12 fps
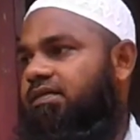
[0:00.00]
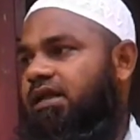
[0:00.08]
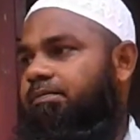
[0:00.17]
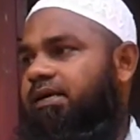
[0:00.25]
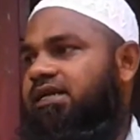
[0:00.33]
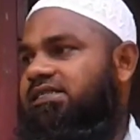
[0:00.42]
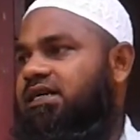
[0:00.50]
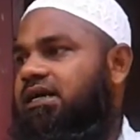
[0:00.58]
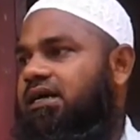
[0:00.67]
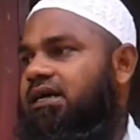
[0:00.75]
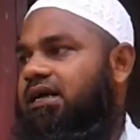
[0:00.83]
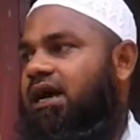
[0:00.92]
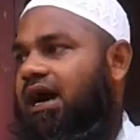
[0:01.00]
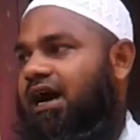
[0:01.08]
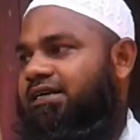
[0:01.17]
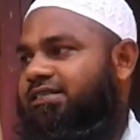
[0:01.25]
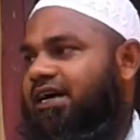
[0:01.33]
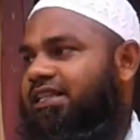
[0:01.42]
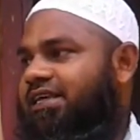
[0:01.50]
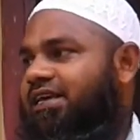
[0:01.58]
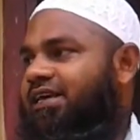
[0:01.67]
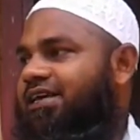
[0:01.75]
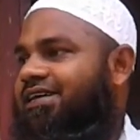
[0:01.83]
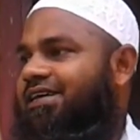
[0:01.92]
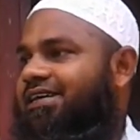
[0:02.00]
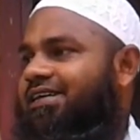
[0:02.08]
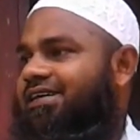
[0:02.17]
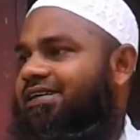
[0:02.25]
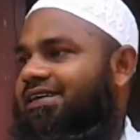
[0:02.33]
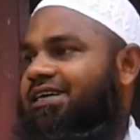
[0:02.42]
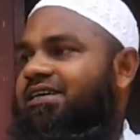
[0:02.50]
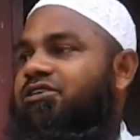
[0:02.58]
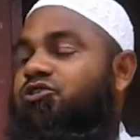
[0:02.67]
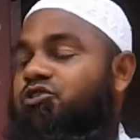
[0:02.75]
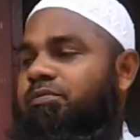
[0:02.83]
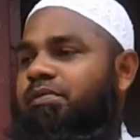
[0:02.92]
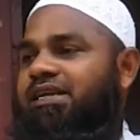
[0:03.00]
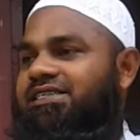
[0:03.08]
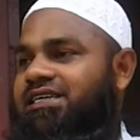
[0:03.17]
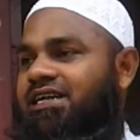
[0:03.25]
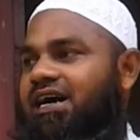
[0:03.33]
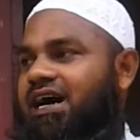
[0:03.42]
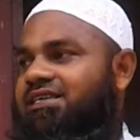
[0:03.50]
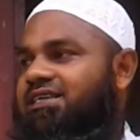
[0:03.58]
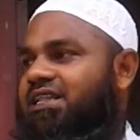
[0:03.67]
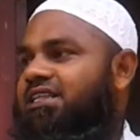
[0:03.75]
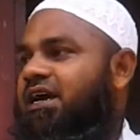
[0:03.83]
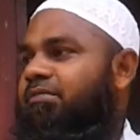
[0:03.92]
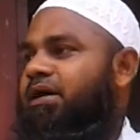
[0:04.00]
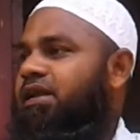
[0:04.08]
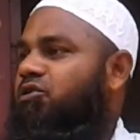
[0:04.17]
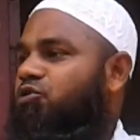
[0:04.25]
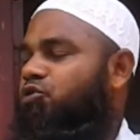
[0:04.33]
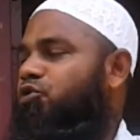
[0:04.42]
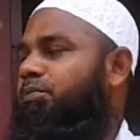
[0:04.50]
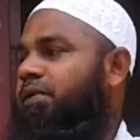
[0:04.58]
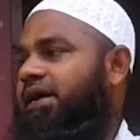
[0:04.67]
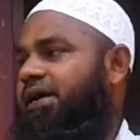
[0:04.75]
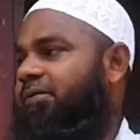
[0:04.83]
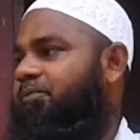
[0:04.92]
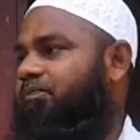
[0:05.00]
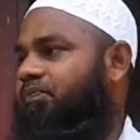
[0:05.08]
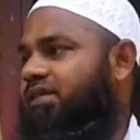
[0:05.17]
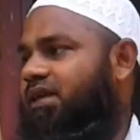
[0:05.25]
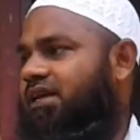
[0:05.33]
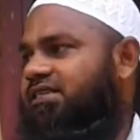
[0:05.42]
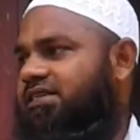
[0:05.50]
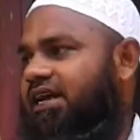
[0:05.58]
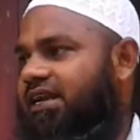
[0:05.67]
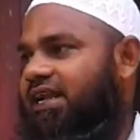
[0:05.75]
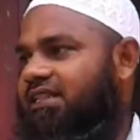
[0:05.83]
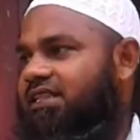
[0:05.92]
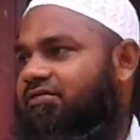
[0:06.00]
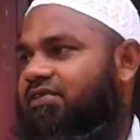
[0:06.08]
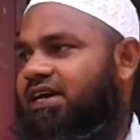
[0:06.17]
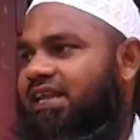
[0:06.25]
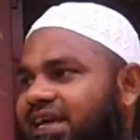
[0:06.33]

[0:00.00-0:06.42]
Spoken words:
That means Azadi, he used to mention Azadi hamare khoon mein hai. It's not like that we're